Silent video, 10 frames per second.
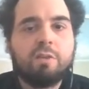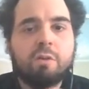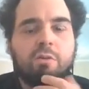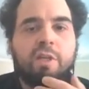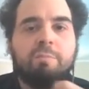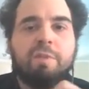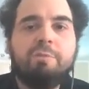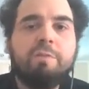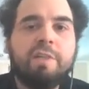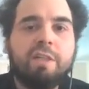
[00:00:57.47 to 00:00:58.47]
So let me
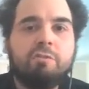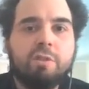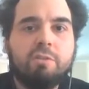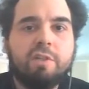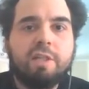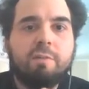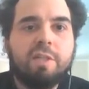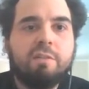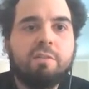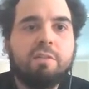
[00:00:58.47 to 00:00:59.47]
briefly introduce a little
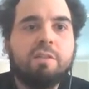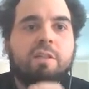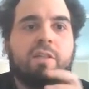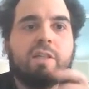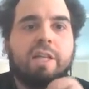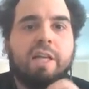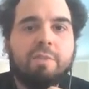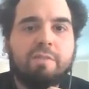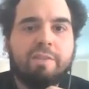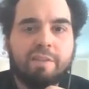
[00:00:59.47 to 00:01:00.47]
bit
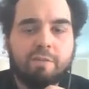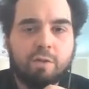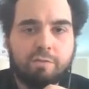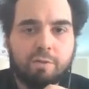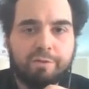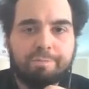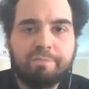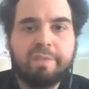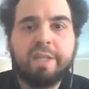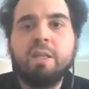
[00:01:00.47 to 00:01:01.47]
climate and weather workflows.
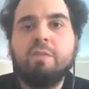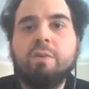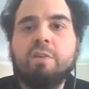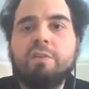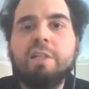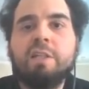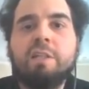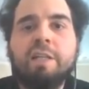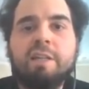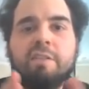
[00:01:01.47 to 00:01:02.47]

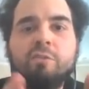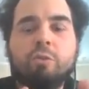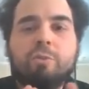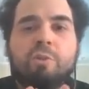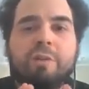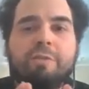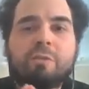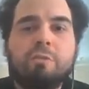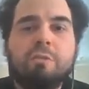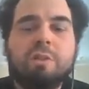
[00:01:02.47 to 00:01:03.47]
Firstly, let's assume you have
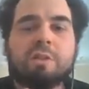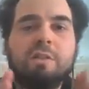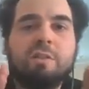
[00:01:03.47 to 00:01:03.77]
to